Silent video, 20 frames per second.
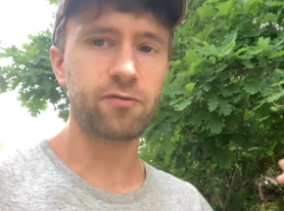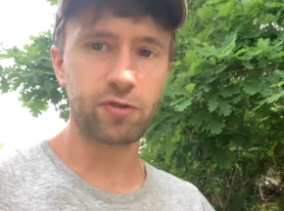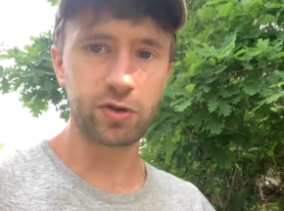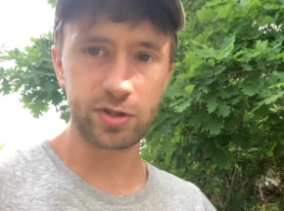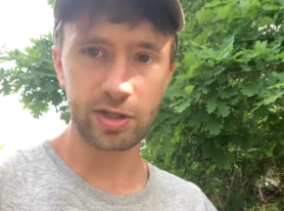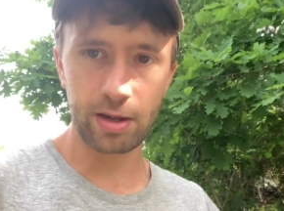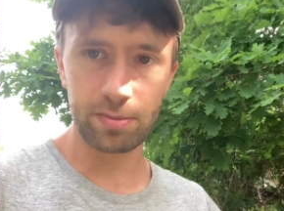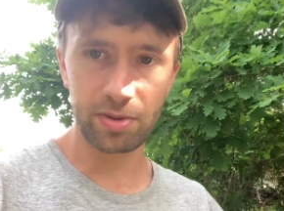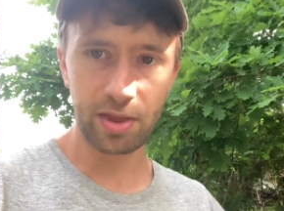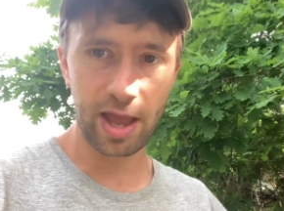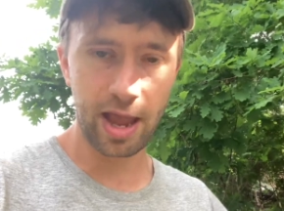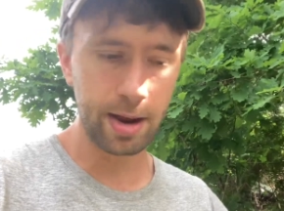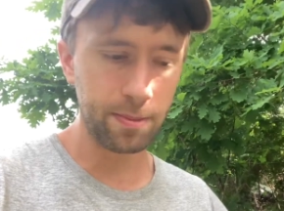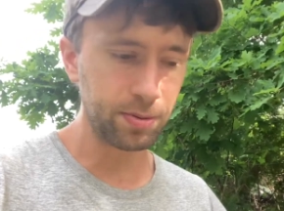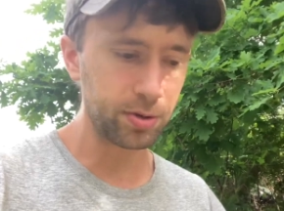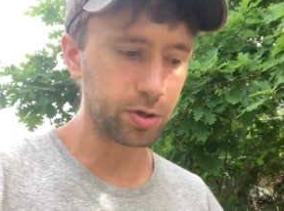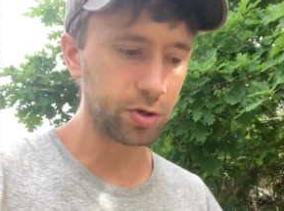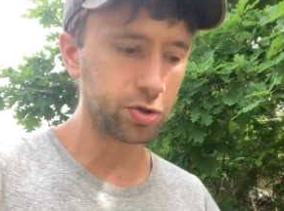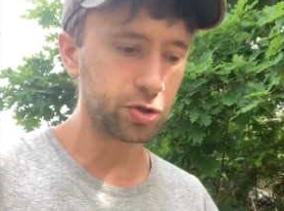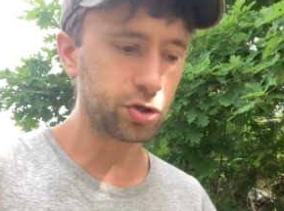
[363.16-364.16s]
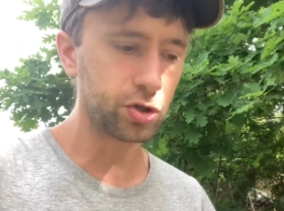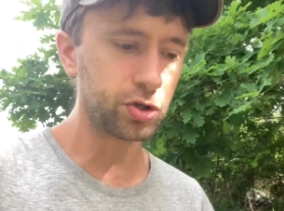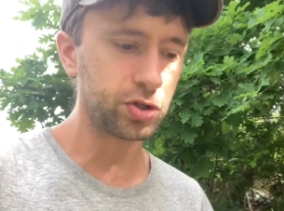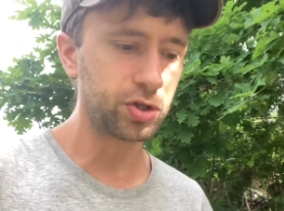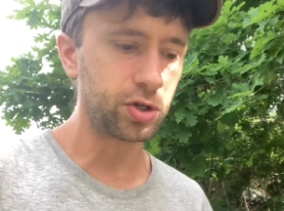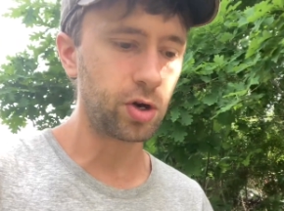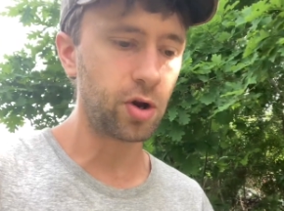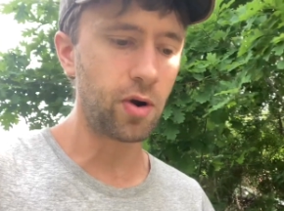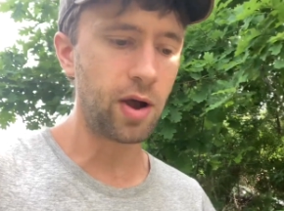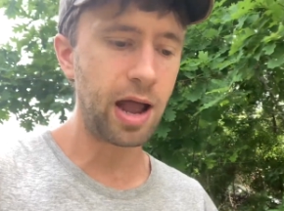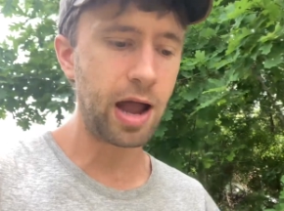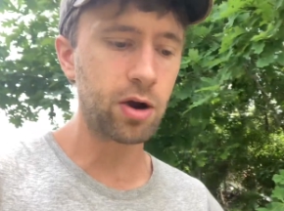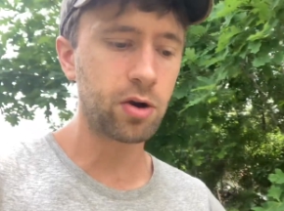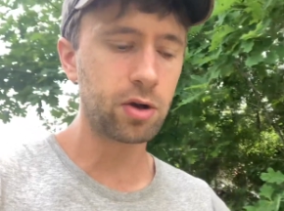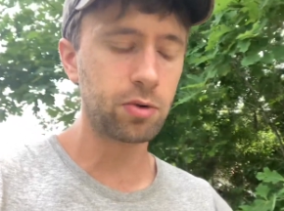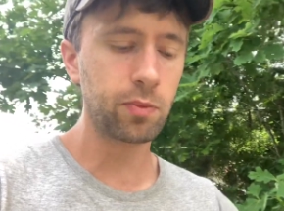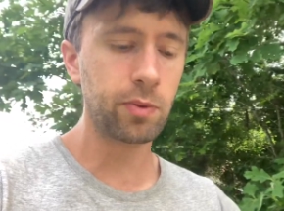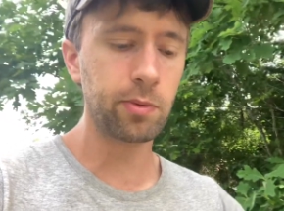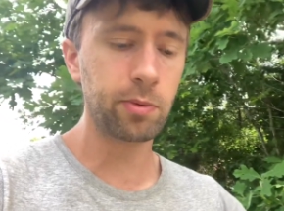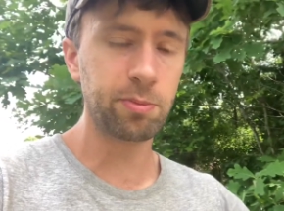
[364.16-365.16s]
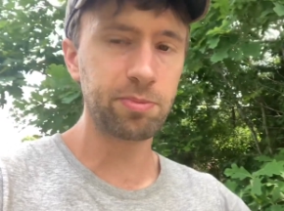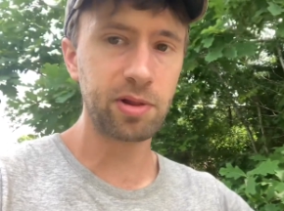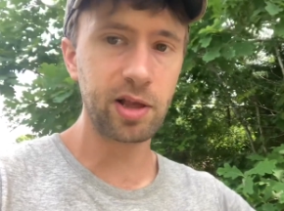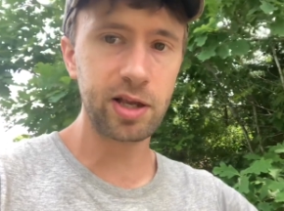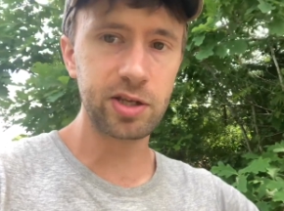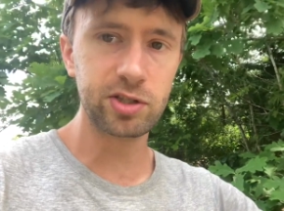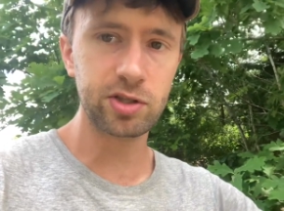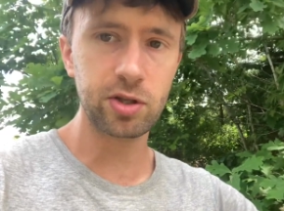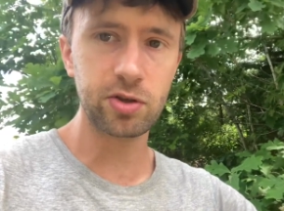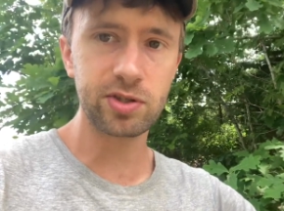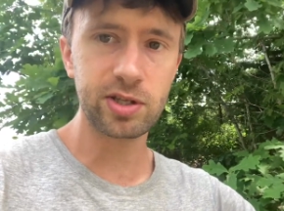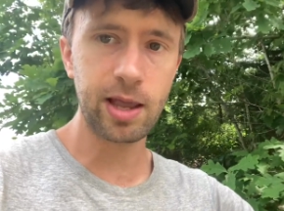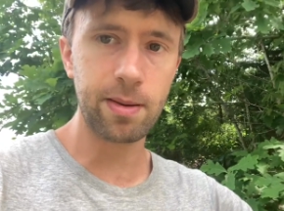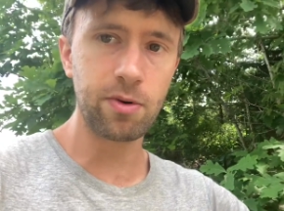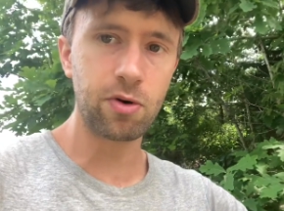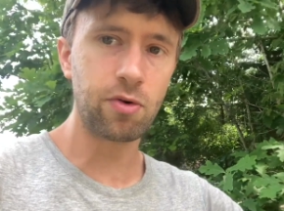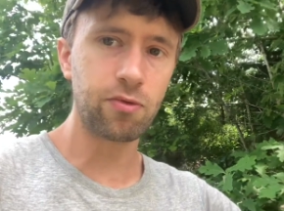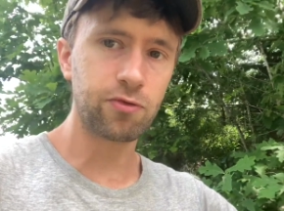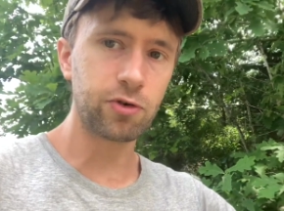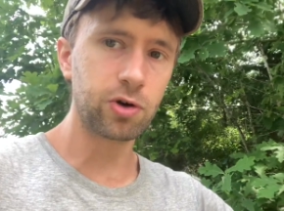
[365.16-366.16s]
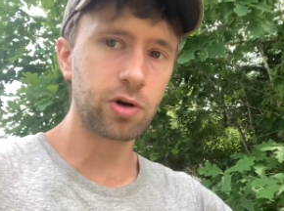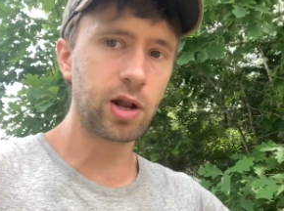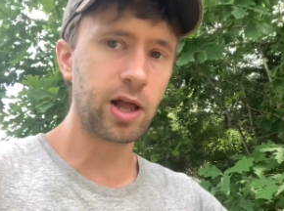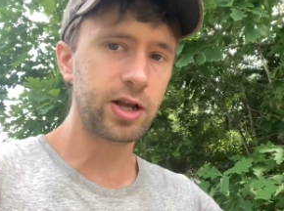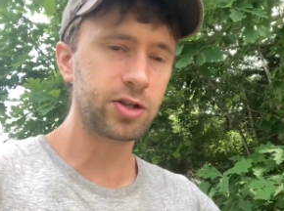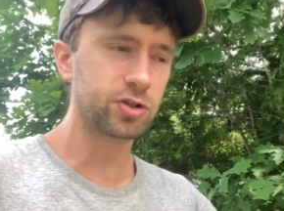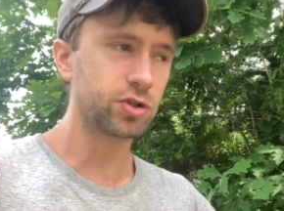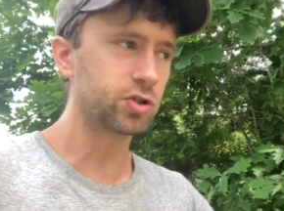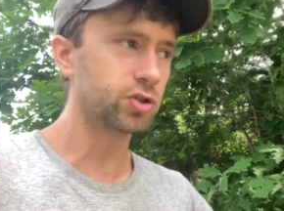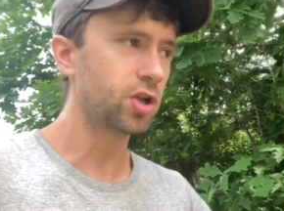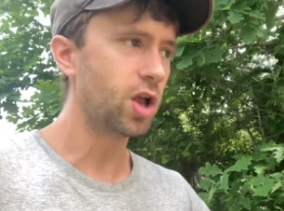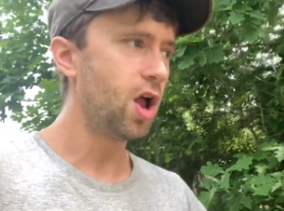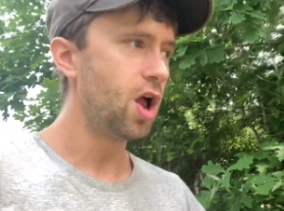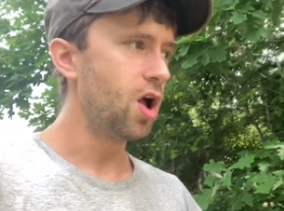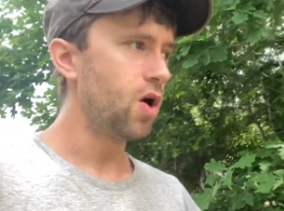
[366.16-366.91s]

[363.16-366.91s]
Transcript: for example, the hay producers. You know, how can we replace those chemical fertilizers